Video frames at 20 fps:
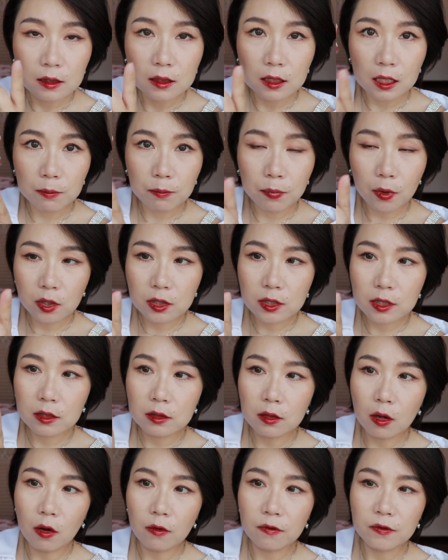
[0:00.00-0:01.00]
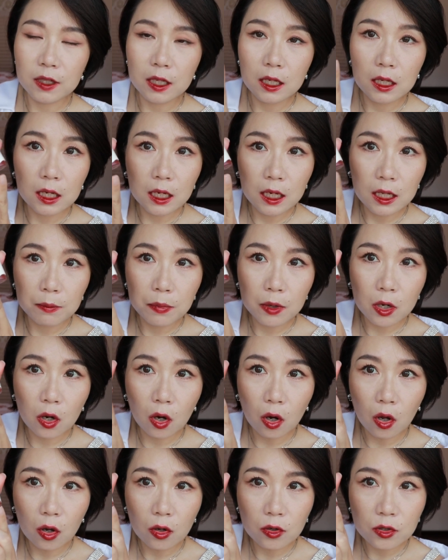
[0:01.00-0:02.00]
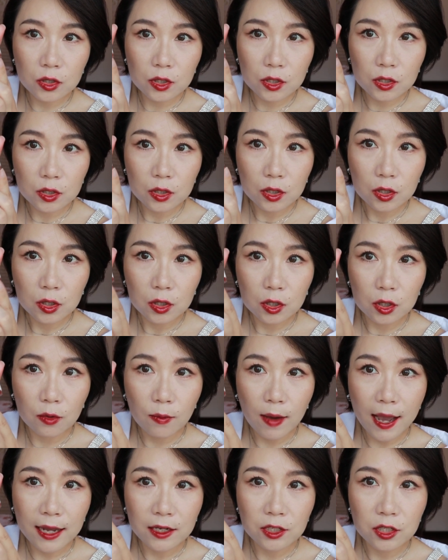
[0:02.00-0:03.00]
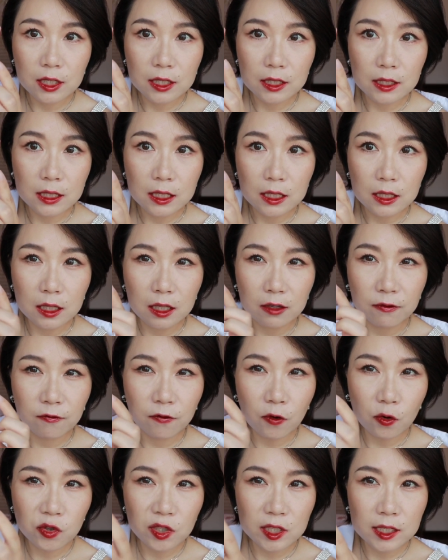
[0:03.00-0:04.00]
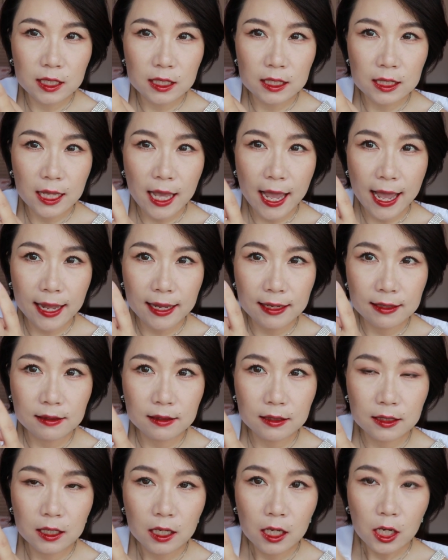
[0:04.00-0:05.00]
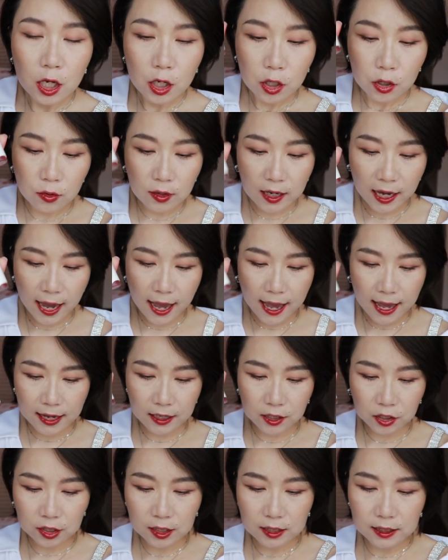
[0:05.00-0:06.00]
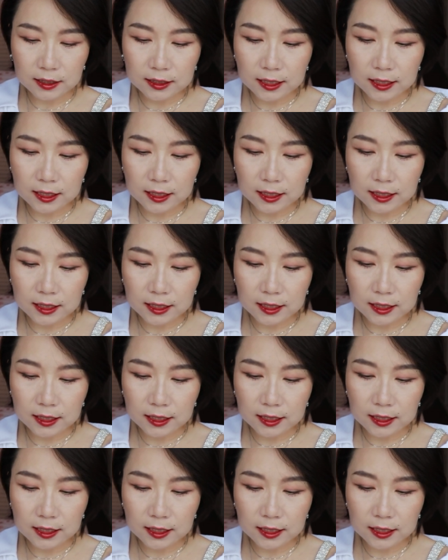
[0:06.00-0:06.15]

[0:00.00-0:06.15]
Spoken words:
The bottom of the lip gloss, you actually see the frosted end. You can actually